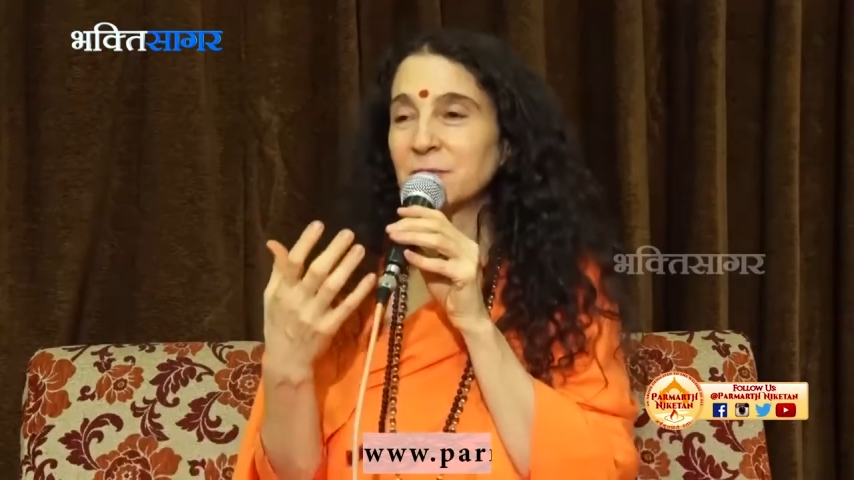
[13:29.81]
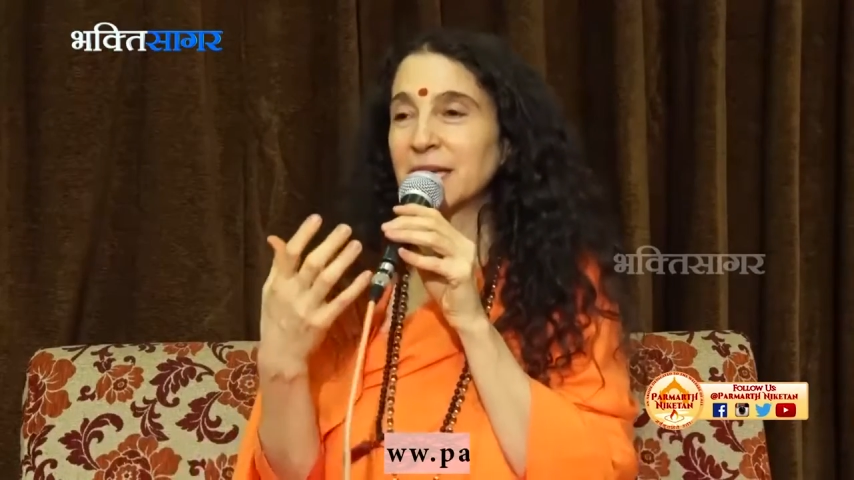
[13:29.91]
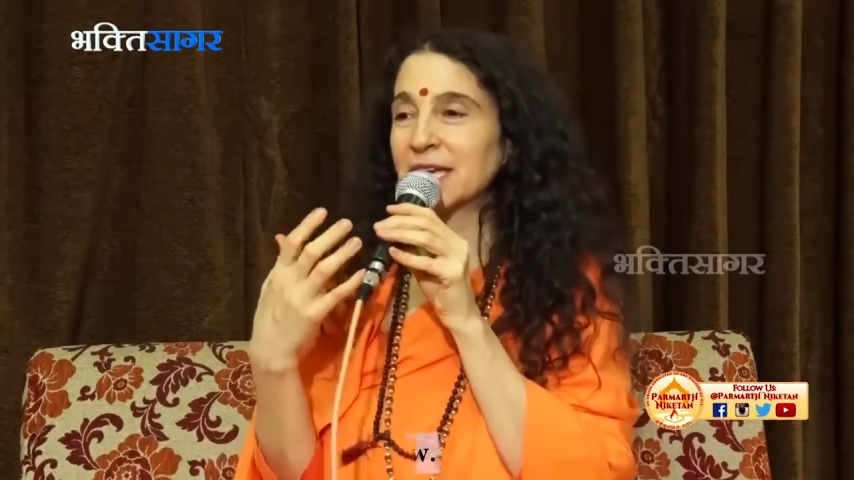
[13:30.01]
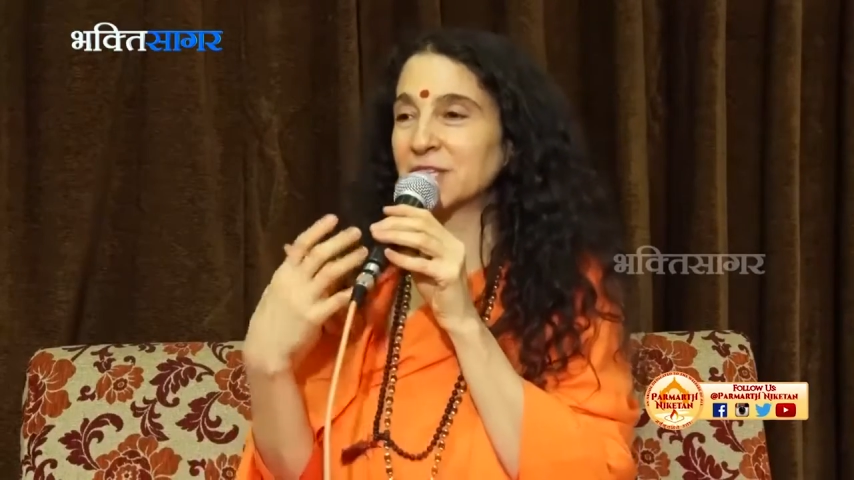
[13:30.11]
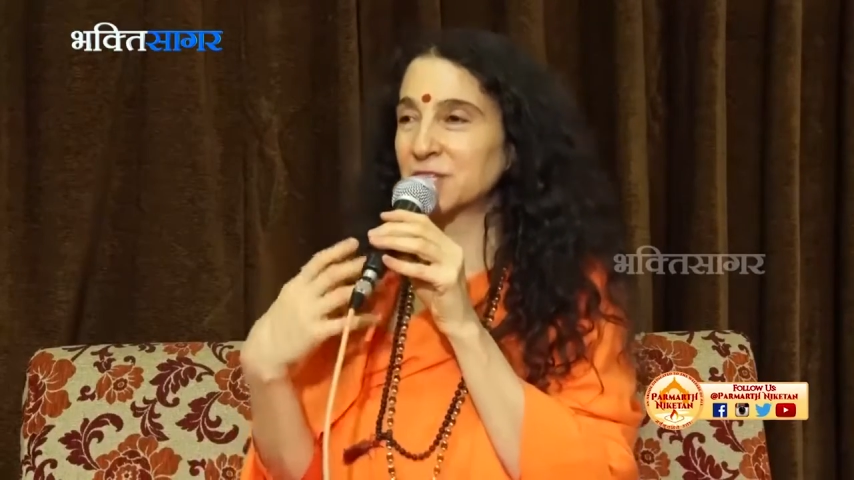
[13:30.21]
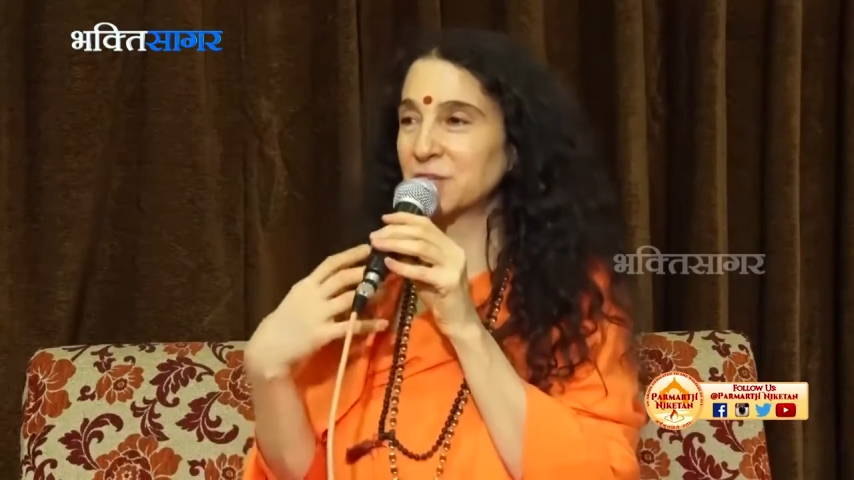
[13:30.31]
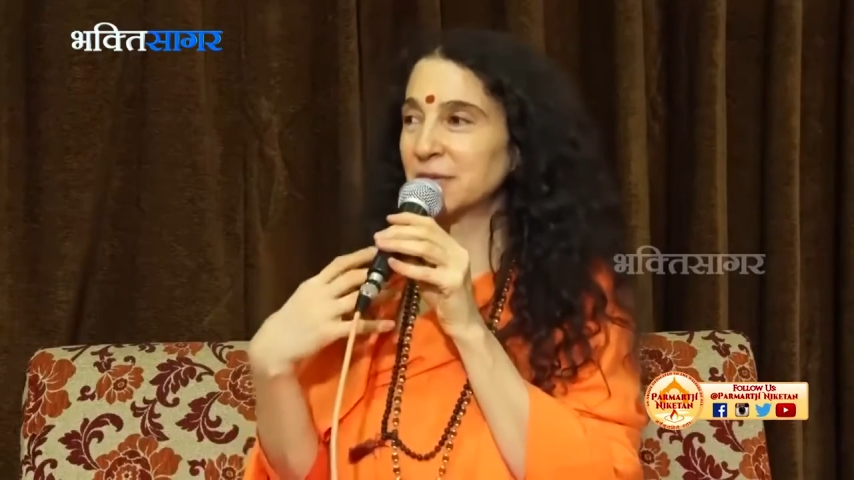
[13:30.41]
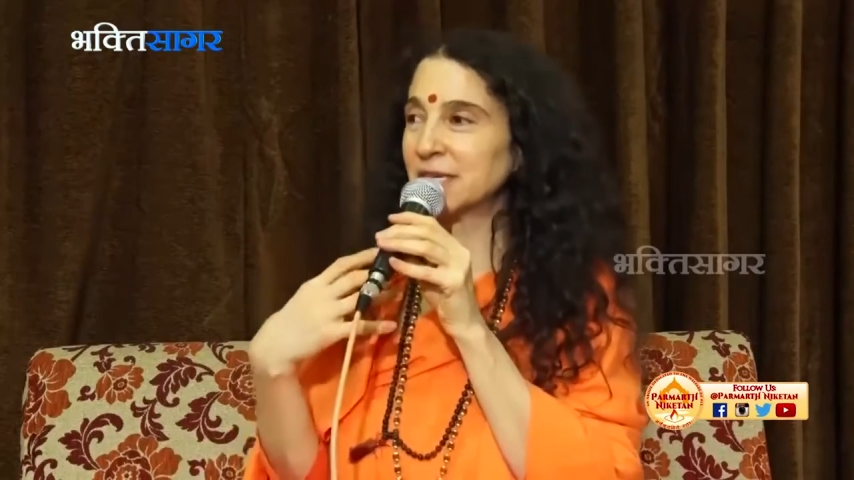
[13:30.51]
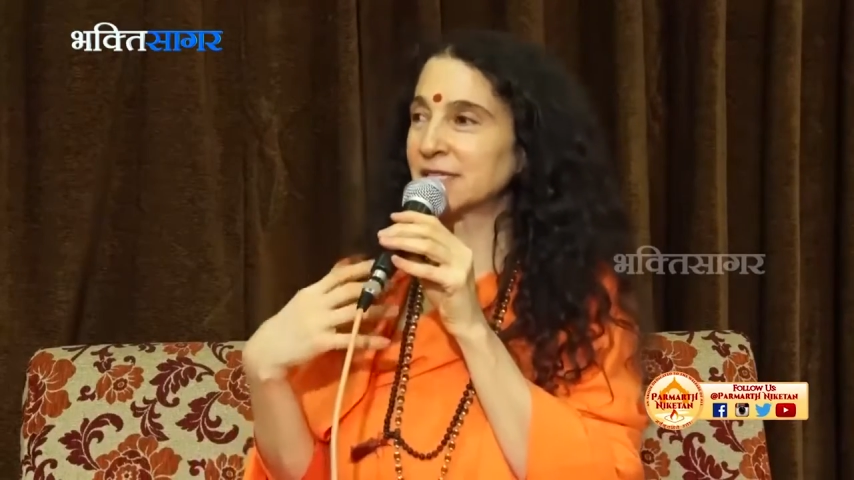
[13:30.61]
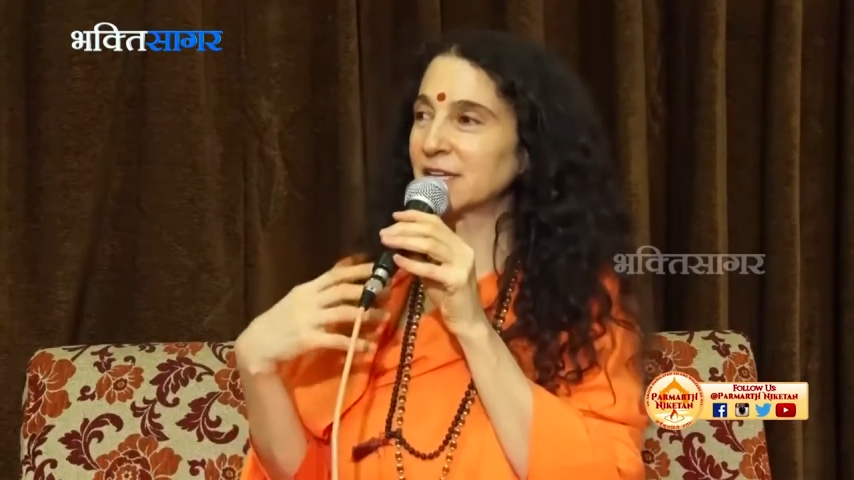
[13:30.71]
we can
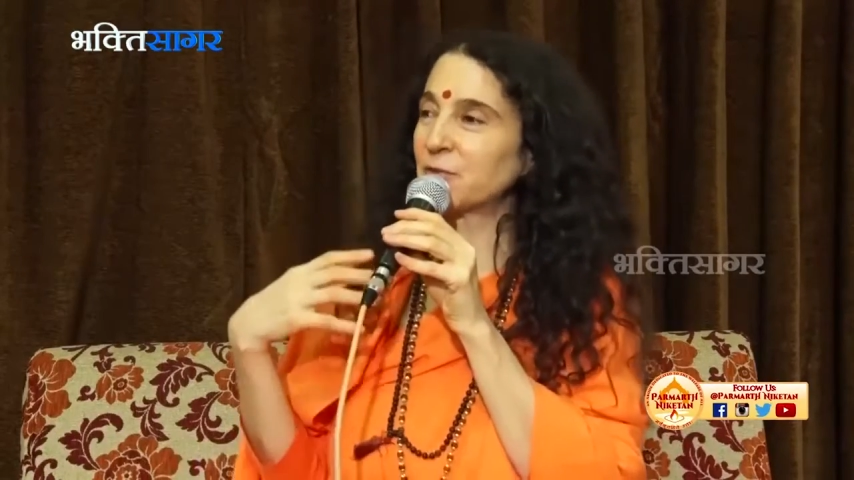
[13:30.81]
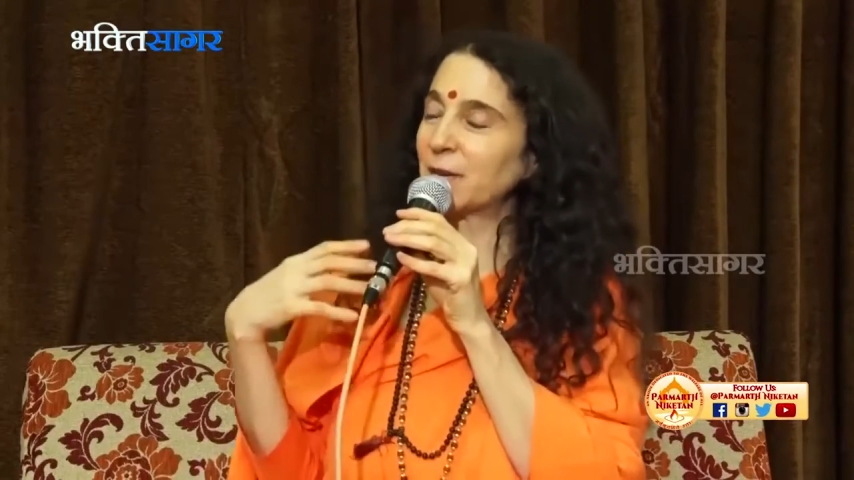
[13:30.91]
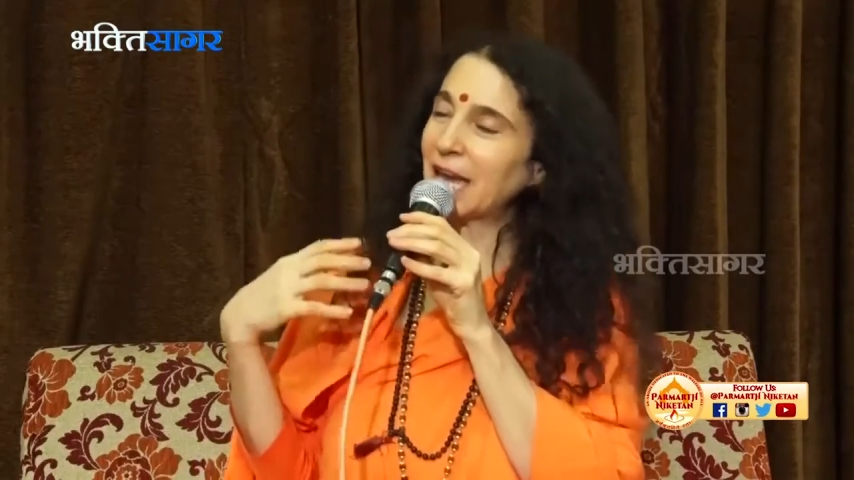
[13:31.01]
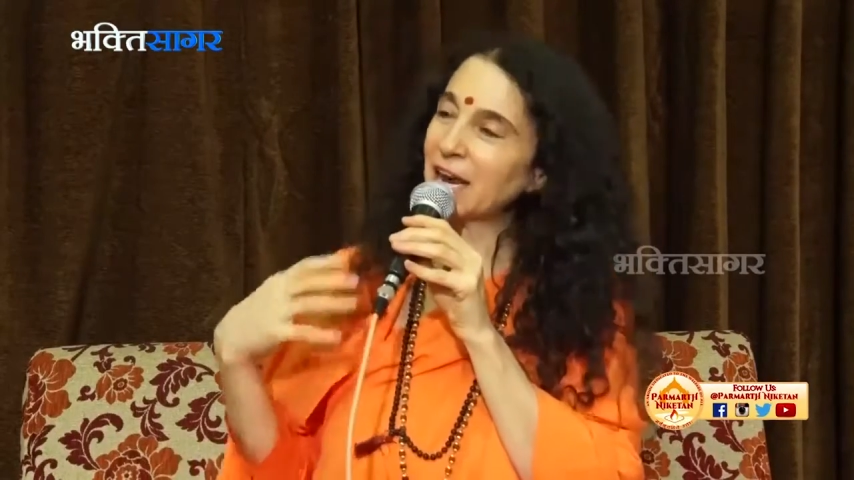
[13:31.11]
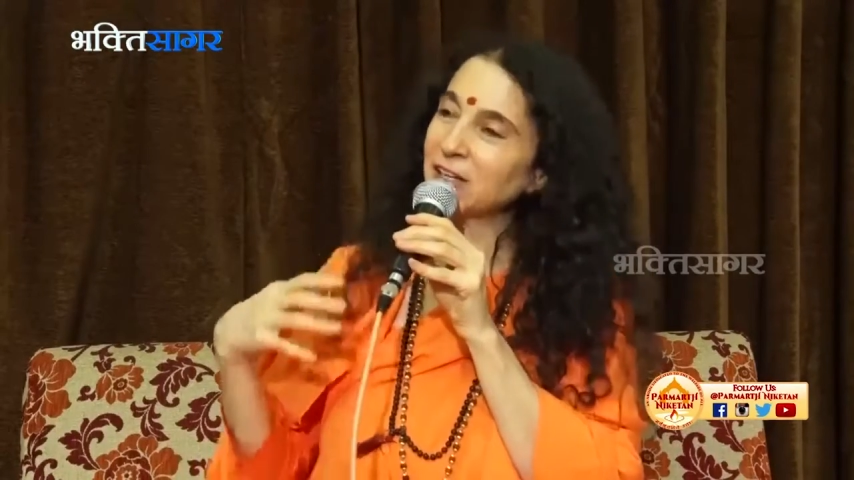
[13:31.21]
do is if we get